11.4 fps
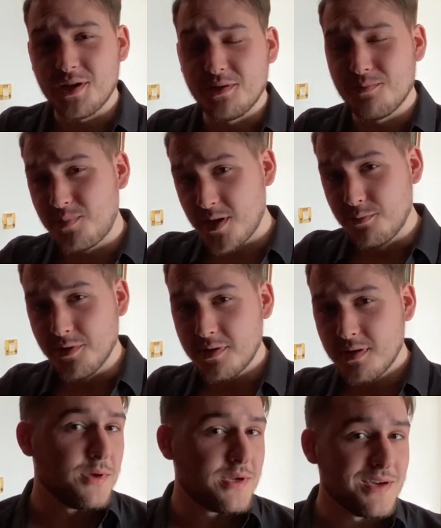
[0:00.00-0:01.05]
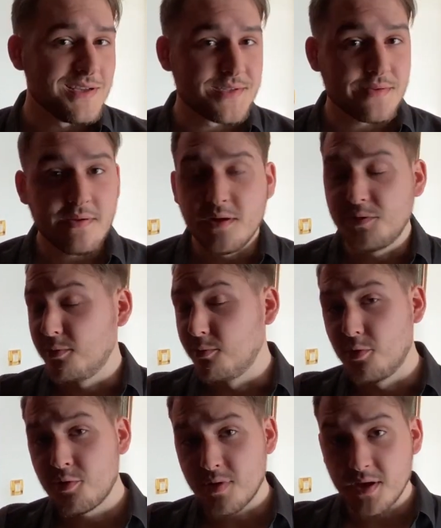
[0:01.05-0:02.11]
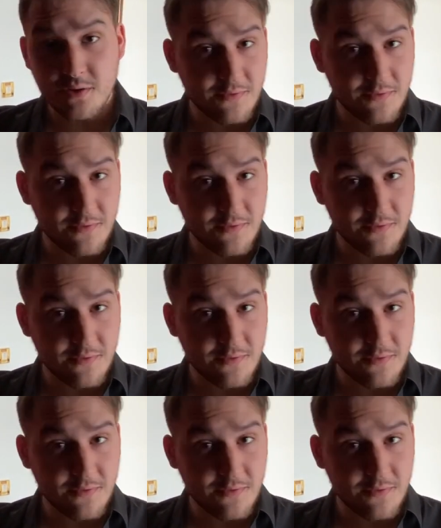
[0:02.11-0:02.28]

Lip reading: in public because it will look like you're